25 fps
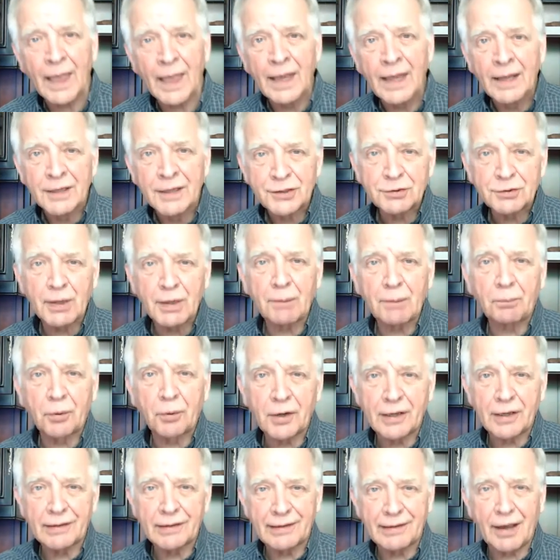So I put
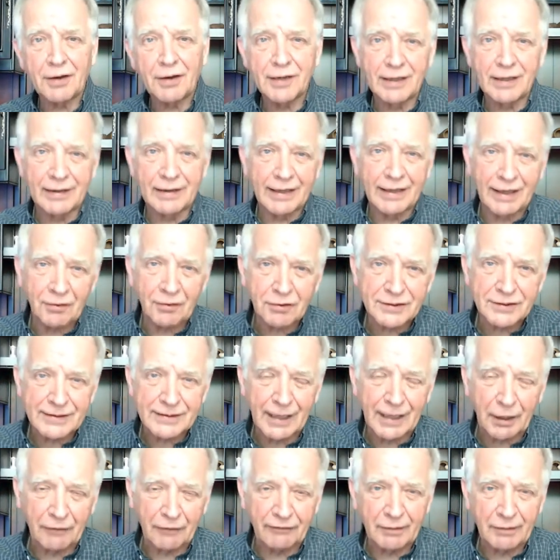it down on the other side
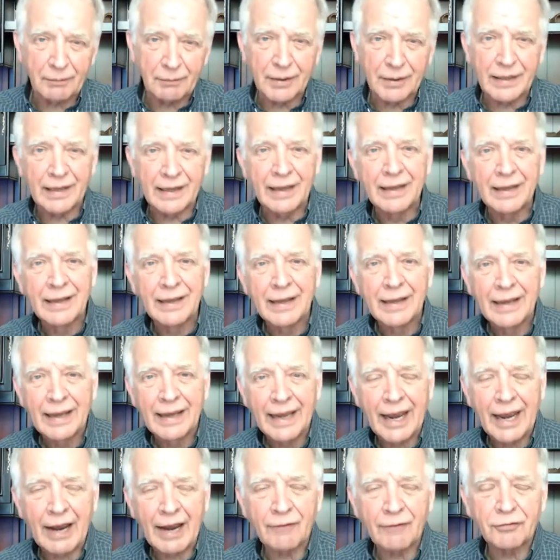of him, and
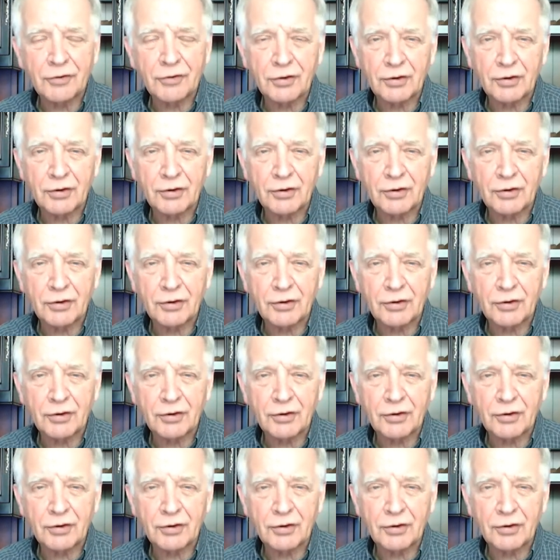after